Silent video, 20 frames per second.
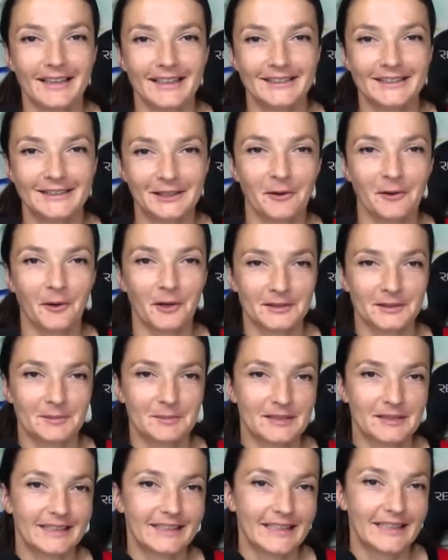It's an awesome
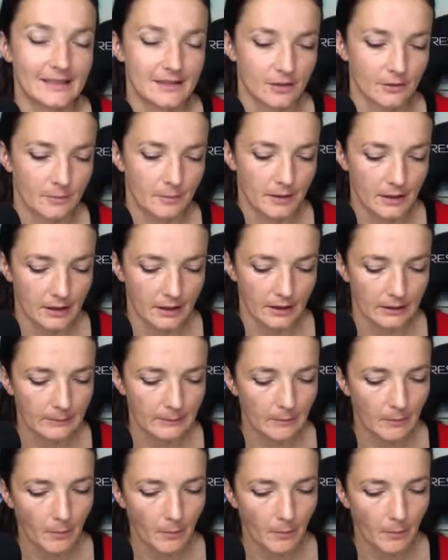city to be in.